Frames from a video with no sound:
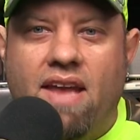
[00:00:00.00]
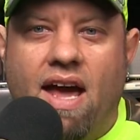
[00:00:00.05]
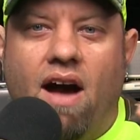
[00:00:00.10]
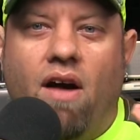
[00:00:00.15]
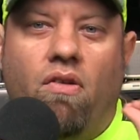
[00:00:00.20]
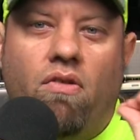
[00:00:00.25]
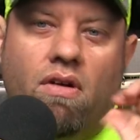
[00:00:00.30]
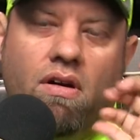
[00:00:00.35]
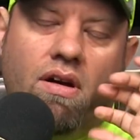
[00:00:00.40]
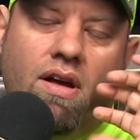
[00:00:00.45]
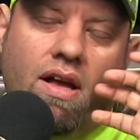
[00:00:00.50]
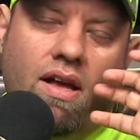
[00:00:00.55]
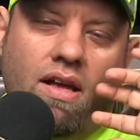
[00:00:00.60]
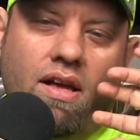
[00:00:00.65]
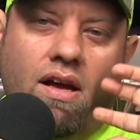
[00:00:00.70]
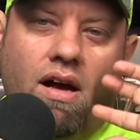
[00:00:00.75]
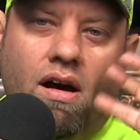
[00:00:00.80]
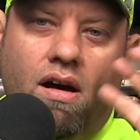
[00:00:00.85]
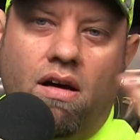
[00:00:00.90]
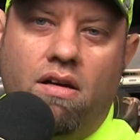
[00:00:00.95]
now,
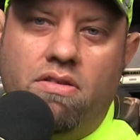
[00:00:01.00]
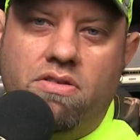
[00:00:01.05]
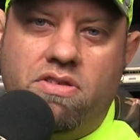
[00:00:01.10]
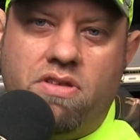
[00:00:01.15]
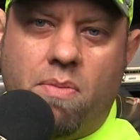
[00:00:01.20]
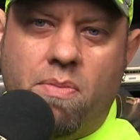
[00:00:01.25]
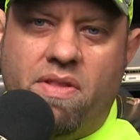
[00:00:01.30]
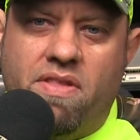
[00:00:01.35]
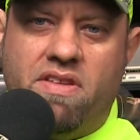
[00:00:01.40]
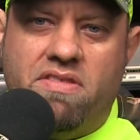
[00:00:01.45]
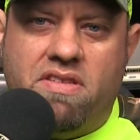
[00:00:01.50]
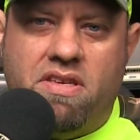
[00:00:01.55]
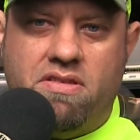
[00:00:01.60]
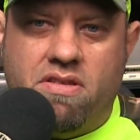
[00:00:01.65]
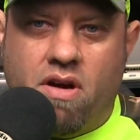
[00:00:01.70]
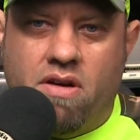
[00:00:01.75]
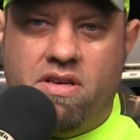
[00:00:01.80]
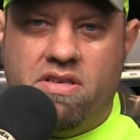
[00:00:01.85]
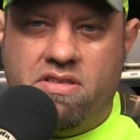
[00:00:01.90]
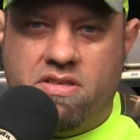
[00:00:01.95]
some of this is
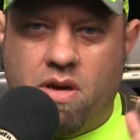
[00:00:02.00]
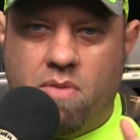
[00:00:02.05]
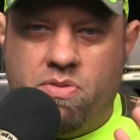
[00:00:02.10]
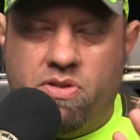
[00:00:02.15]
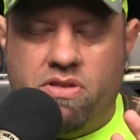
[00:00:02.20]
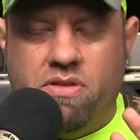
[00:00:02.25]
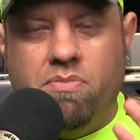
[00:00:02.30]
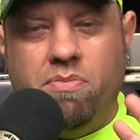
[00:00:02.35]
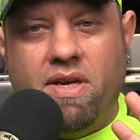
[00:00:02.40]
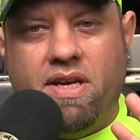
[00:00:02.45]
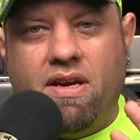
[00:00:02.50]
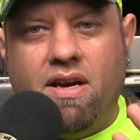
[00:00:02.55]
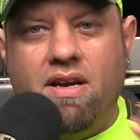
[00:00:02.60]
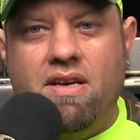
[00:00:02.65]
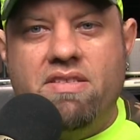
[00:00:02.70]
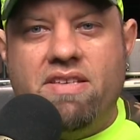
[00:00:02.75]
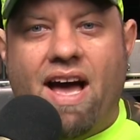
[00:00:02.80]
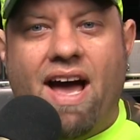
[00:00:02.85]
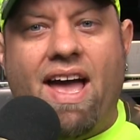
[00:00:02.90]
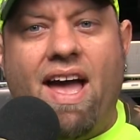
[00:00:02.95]
on assumption
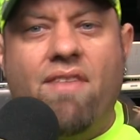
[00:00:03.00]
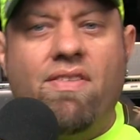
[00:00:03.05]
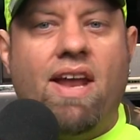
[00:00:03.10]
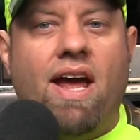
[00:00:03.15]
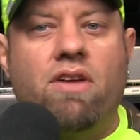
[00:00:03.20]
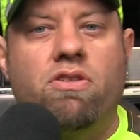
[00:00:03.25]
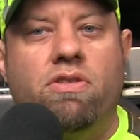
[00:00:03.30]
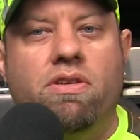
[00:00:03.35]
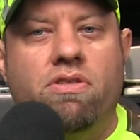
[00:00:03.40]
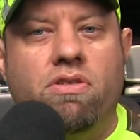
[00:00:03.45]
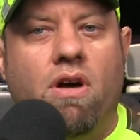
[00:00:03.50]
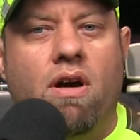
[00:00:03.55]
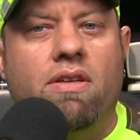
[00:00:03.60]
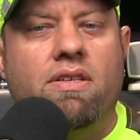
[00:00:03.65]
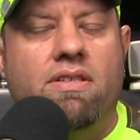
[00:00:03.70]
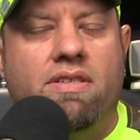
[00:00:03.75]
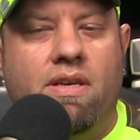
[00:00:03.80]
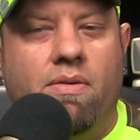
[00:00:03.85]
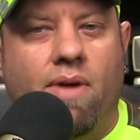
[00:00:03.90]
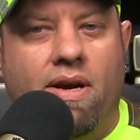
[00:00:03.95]
because I haven't actually talked
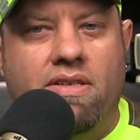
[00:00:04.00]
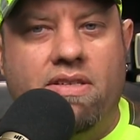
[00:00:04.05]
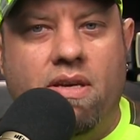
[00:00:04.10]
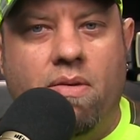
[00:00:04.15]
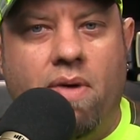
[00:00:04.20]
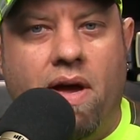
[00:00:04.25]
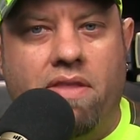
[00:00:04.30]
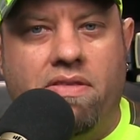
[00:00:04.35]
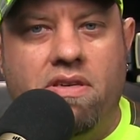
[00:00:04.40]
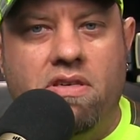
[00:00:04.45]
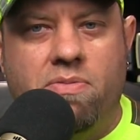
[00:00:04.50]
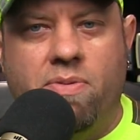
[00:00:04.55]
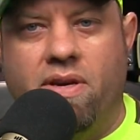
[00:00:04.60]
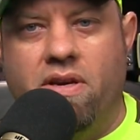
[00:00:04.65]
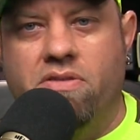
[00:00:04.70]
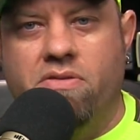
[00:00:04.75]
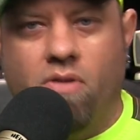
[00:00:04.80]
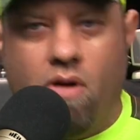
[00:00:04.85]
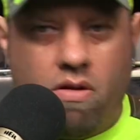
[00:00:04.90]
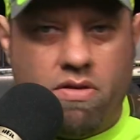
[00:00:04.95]
to TYT about this
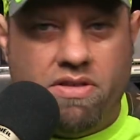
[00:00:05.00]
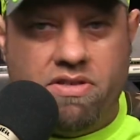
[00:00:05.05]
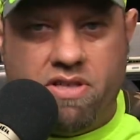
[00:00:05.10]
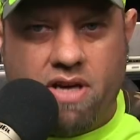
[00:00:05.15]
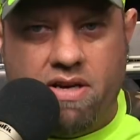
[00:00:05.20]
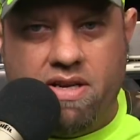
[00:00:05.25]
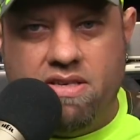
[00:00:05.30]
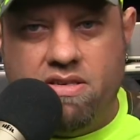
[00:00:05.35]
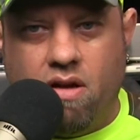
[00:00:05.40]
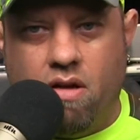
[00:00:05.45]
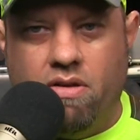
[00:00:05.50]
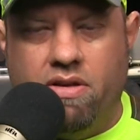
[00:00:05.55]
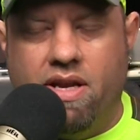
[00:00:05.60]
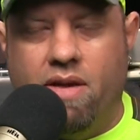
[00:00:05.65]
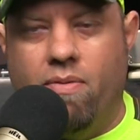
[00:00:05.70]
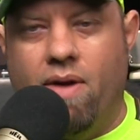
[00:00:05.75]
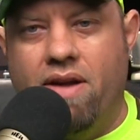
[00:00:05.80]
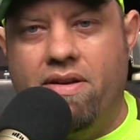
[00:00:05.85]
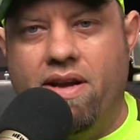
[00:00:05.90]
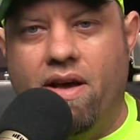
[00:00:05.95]
because they're all on Chinese
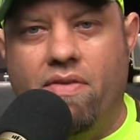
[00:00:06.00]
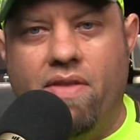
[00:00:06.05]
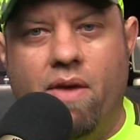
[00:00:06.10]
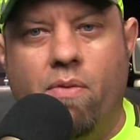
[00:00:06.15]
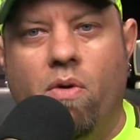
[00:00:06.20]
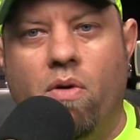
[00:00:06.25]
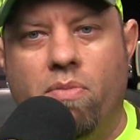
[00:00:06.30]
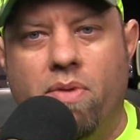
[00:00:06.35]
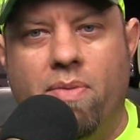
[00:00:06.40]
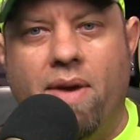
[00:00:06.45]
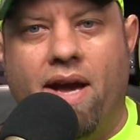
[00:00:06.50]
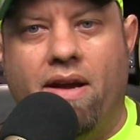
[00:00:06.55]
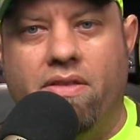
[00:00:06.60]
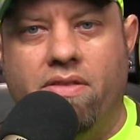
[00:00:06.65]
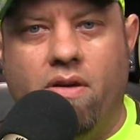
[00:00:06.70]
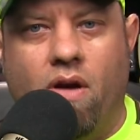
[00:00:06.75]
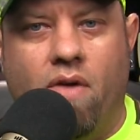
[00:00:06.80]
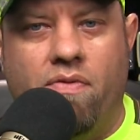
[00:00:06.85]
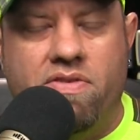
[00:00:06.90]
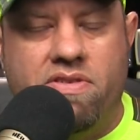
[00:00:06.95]
holiday right now. They won't be back in
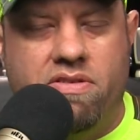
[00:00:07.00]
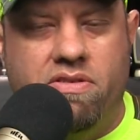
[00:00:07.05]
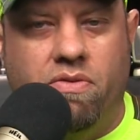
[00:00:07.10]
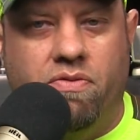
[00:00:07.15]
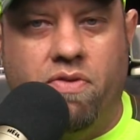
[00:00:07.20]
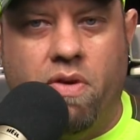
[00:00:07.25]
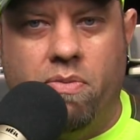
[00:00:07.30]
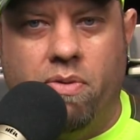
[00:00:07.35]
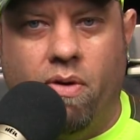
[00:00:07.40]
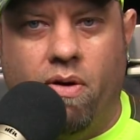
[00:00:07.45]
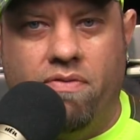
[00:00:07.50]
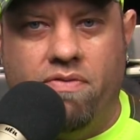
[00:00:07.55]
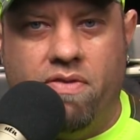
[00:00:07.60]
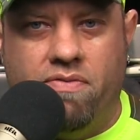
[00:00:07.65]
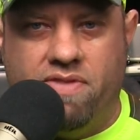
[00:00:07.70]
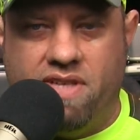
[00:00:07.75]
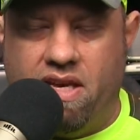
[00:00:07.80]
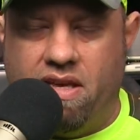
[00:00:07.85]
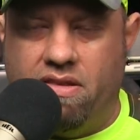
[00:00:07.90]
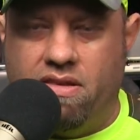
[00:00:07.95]
the office until February
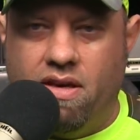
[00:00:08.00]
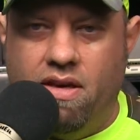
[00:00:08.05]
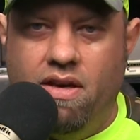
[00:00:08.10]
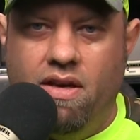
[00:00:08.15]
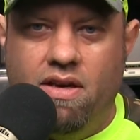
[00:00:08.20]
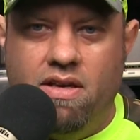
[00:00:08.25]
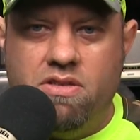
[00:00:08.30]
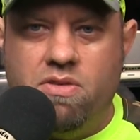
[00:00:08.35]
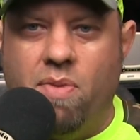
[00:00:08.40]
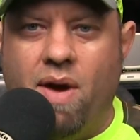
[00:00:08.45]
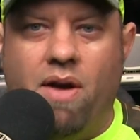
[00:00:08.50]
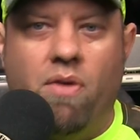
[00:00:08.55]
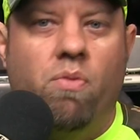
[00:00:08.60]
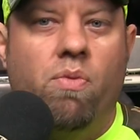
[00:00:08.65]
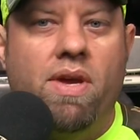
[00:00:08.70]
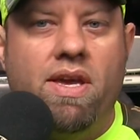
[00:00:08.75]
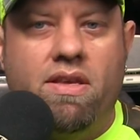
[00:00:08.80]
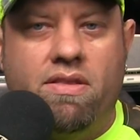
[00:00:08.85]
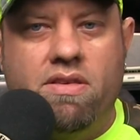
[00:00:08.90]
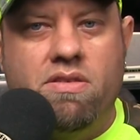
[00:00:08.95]
15th. It's about a
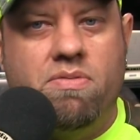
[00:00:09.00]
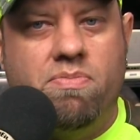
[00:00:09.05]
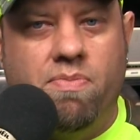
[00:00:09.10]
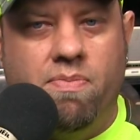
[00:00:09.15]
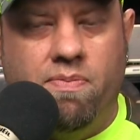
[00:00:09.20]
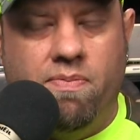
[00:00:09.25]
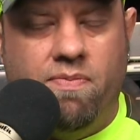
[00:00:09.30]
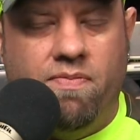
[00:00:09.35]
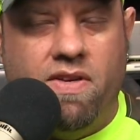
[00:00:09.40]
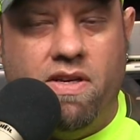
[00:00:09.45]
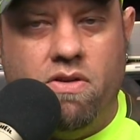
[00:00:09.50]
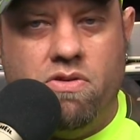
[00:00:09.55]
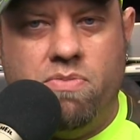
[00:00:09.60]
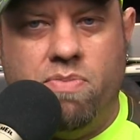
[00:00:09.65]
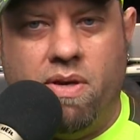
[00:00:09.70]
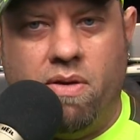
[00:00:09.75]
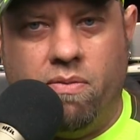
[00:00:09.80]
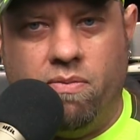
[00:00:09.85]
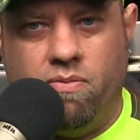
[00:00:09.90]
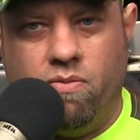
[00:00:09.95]
week. This video is
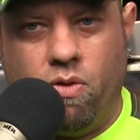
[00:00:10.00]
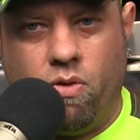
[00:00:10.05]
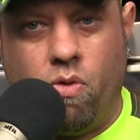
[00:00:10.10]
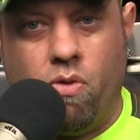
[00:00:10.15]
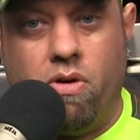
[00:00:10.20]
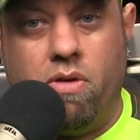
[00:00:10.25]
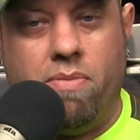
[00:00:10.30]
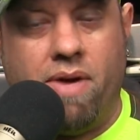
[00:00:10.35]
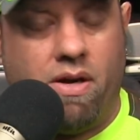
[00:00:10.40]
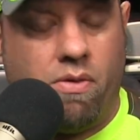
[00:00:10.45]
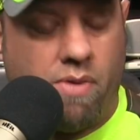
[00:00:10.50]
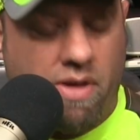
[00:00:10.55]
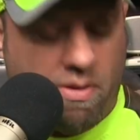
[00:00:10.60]
being recorded about a